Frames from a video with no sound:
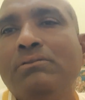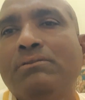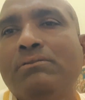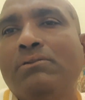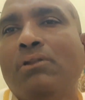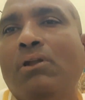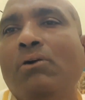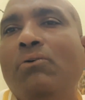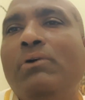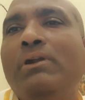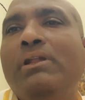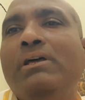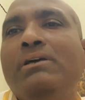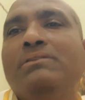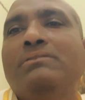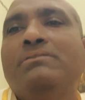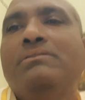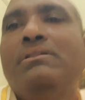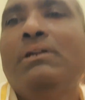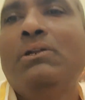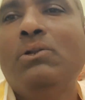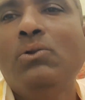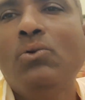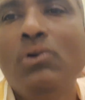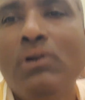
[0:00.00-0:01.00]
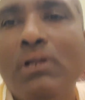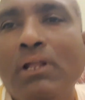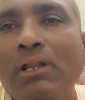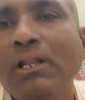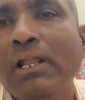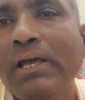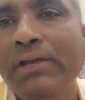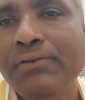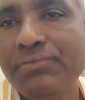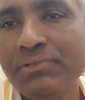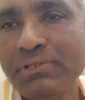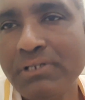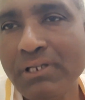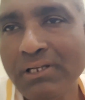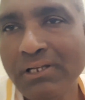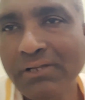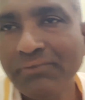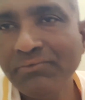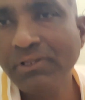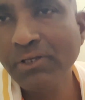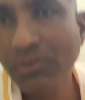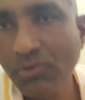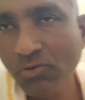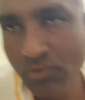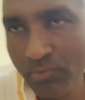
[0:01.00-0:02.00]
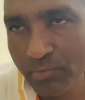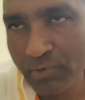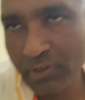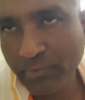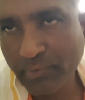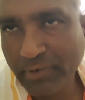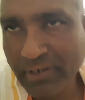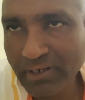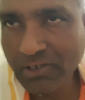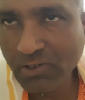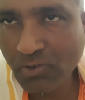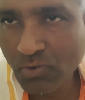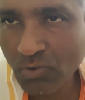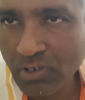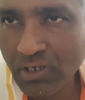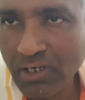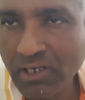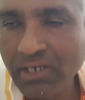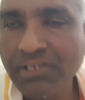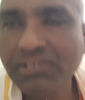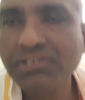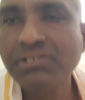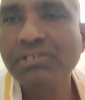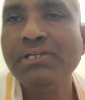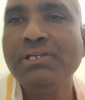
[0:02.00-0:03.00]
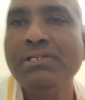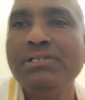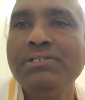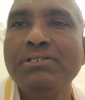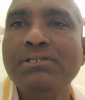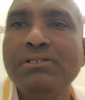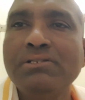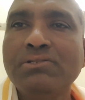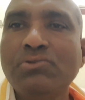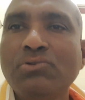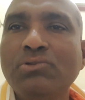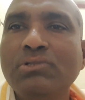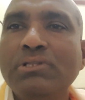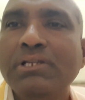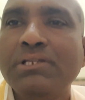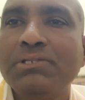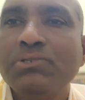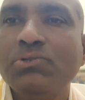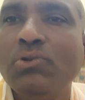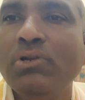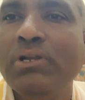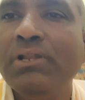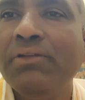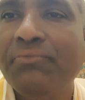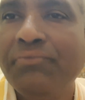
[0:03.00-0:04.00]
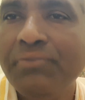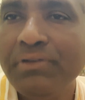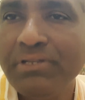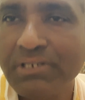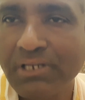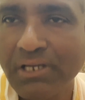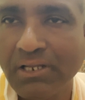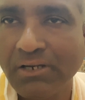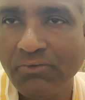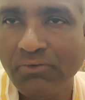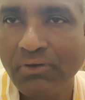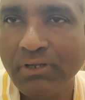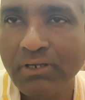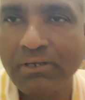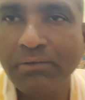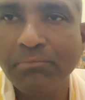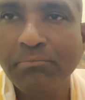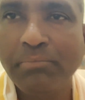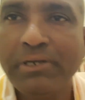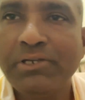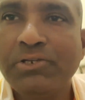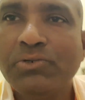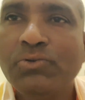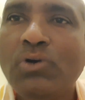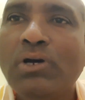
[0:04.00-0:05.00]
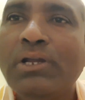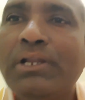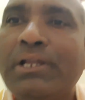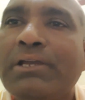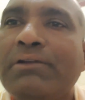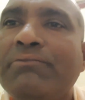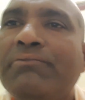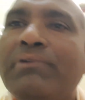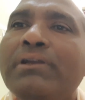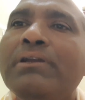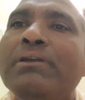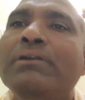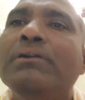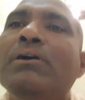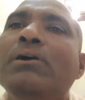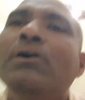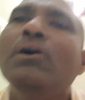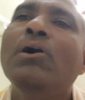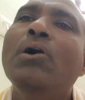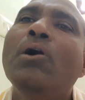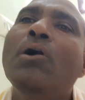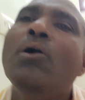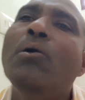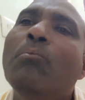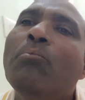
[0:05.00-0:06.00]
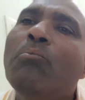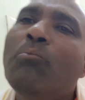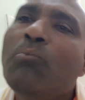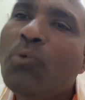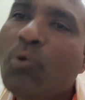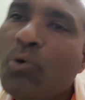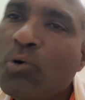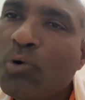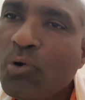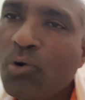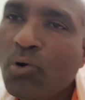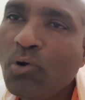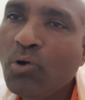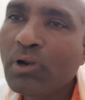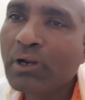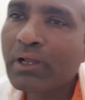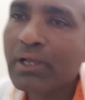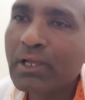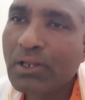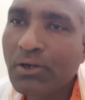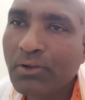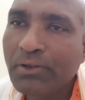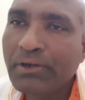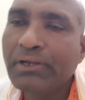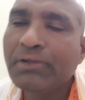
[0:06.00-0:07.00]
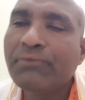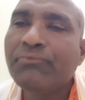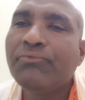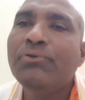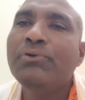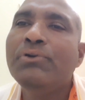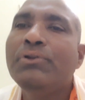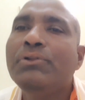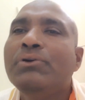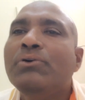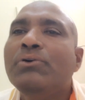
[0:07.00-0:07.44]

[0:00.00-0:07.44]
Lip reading: Nowadays, the total lifestyle of the human being totally changed. So there is no any physical work, but you are giving more caloric food to